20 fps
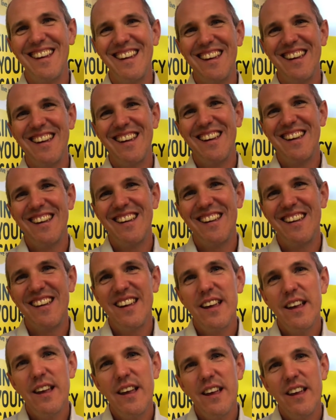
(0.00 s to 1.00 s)
How is
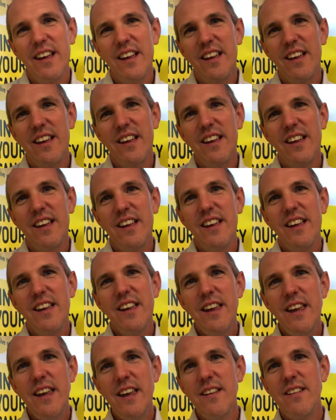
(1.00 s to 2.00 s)
it powered?
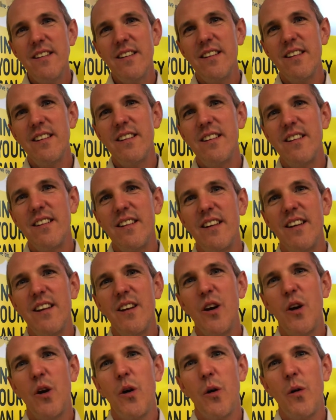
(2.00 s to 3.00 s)
Where does the information come
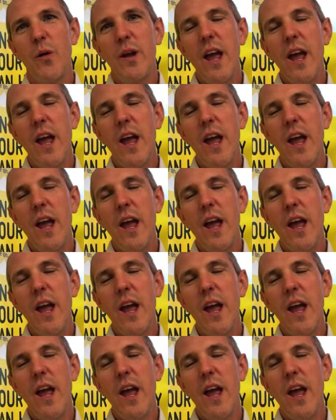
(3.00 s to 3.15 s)
from?